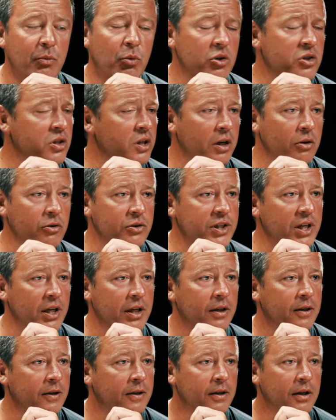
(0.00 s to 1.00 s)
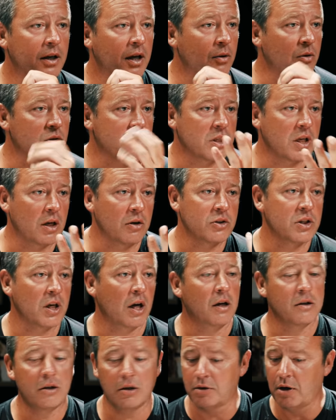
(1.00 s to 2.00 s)
But he wasn't guilty. He wasn't guilty.
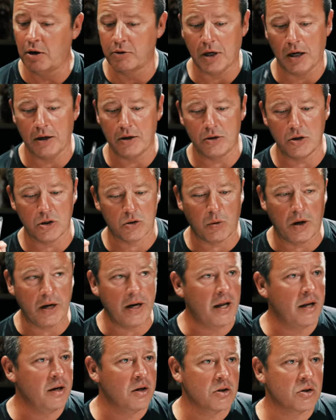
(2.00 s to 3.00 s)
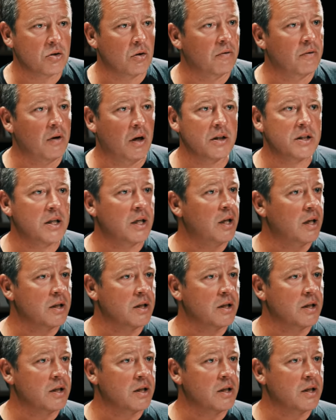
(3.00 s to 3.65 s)
I did, no doubt. No, he just went in and sort of like said,